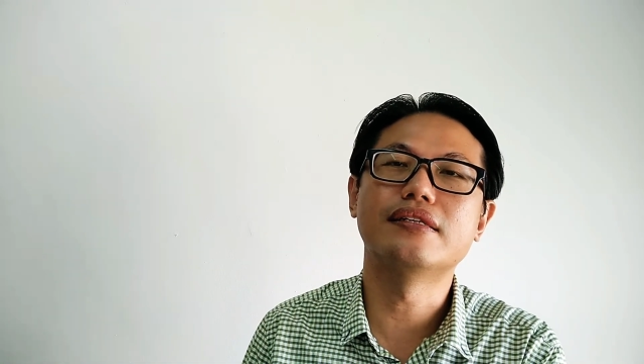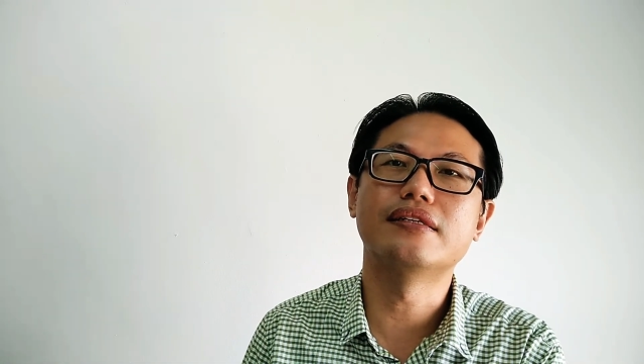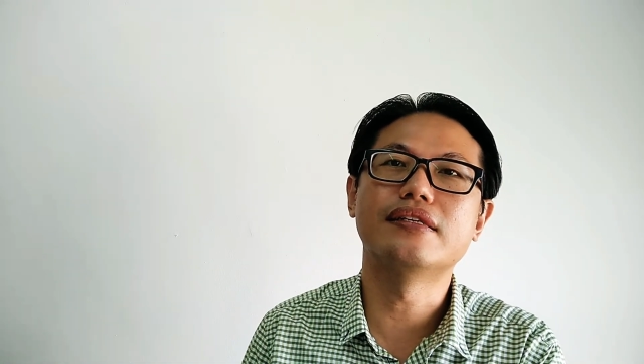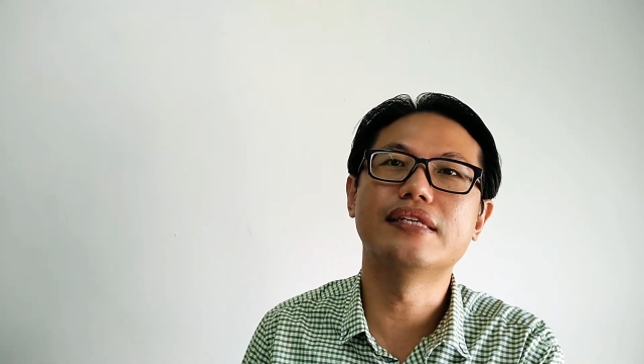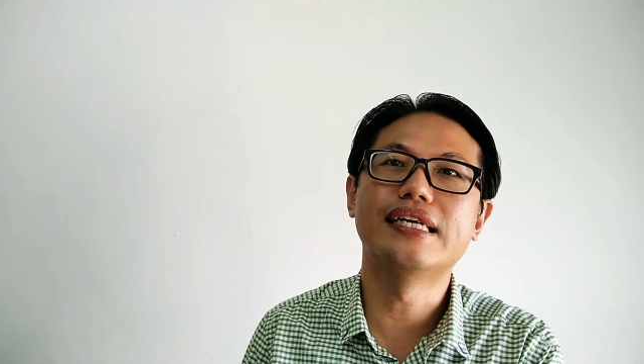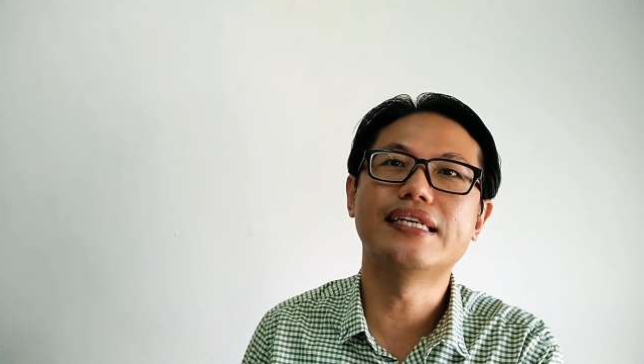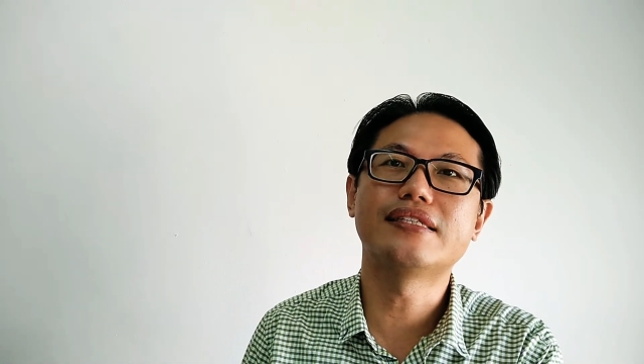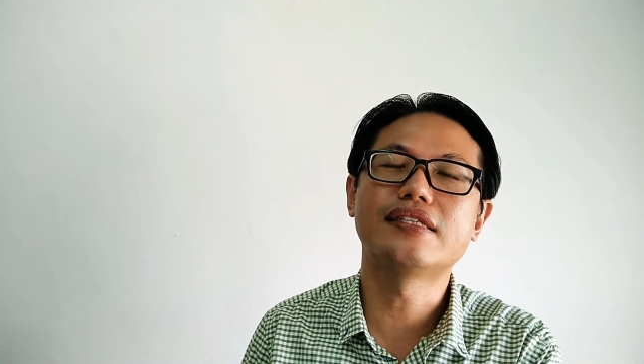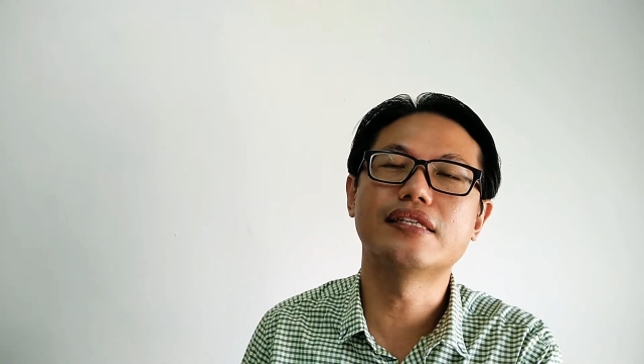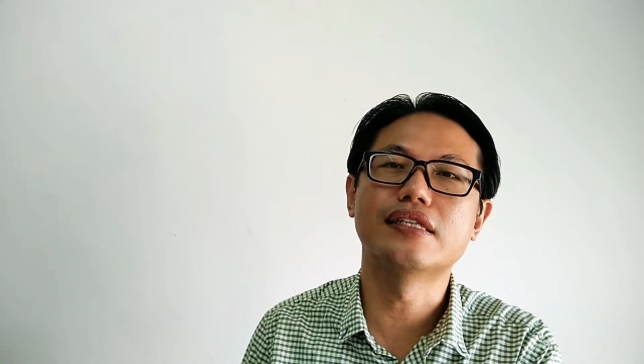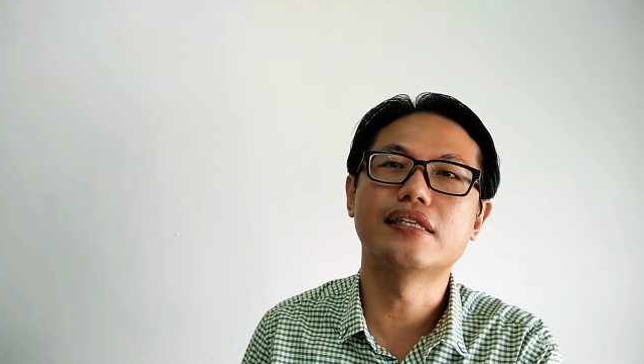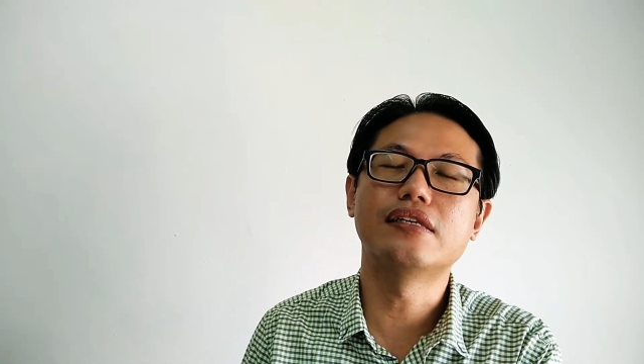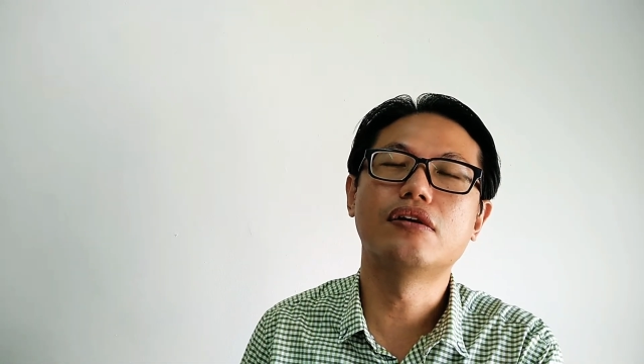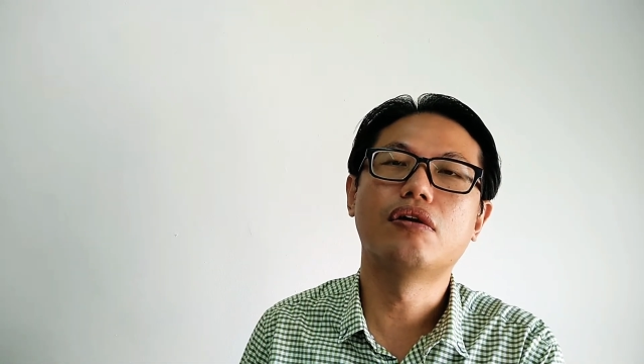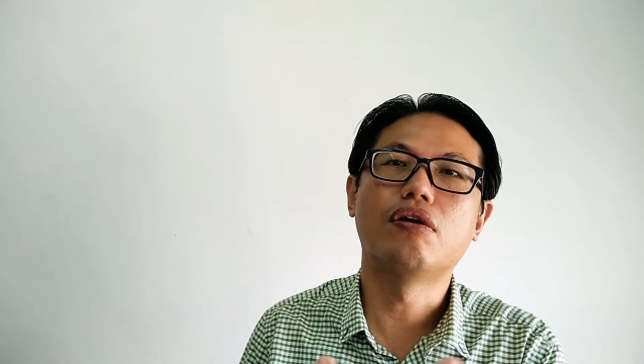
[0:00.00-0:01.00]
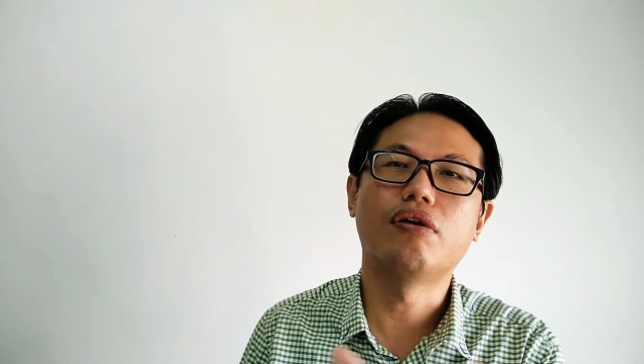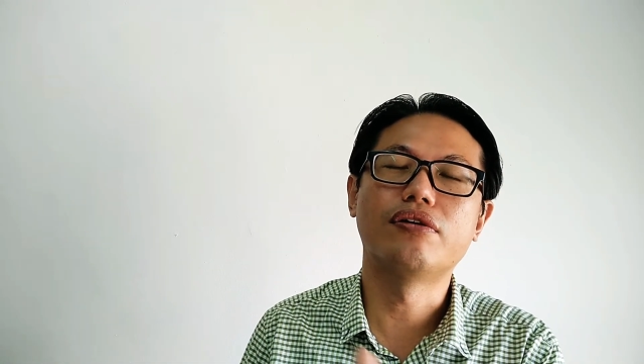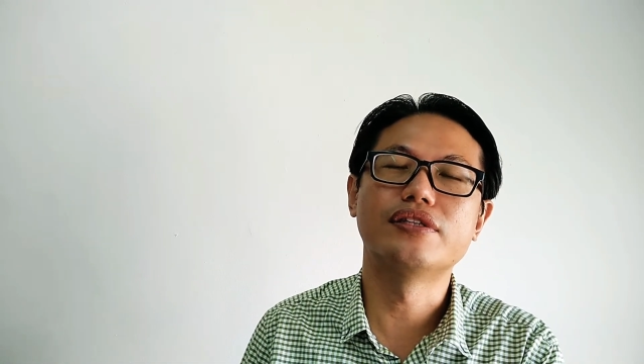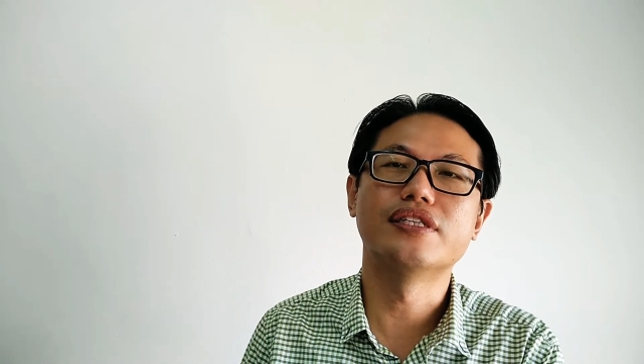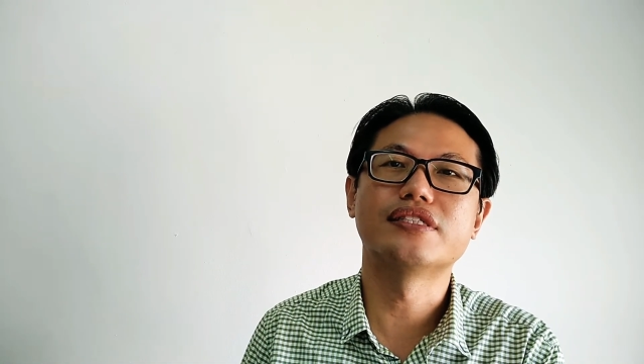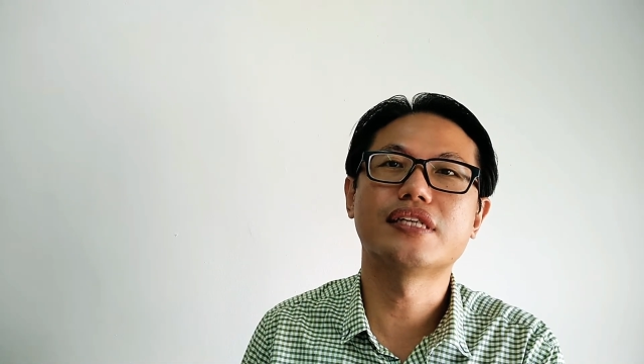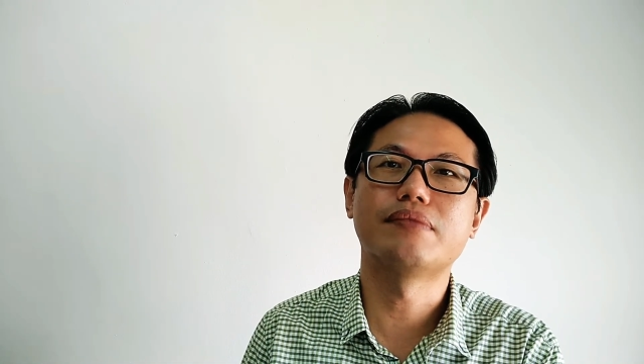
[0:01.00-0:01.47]
later on
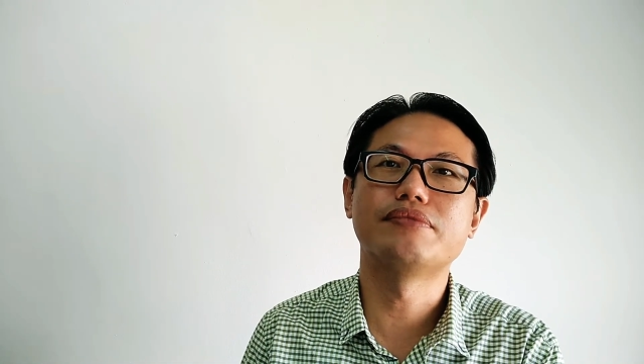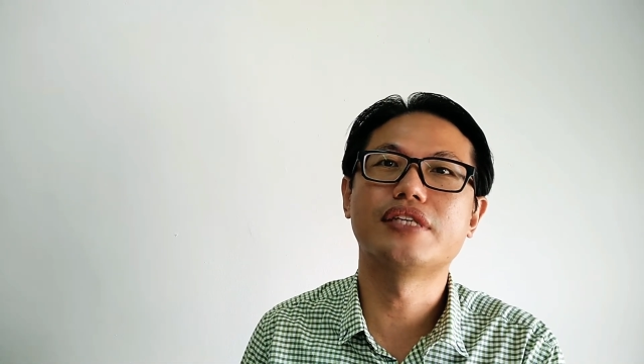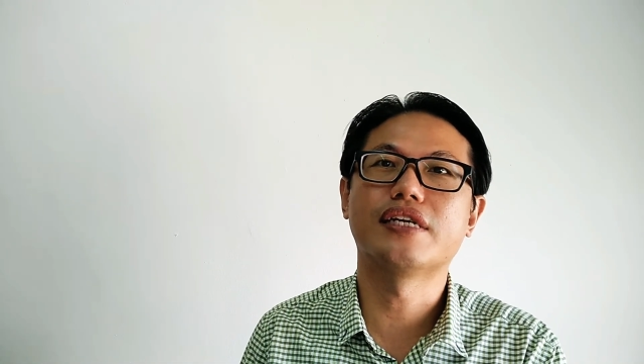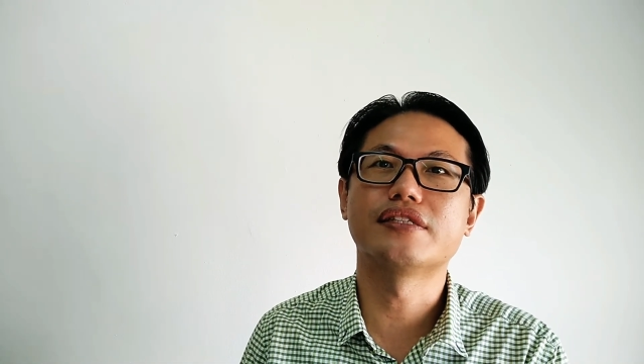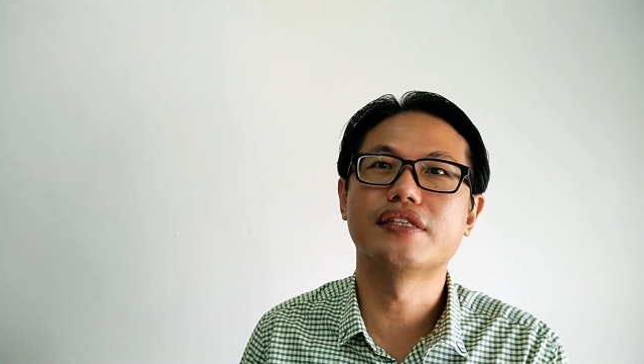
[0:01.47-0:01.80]
the subject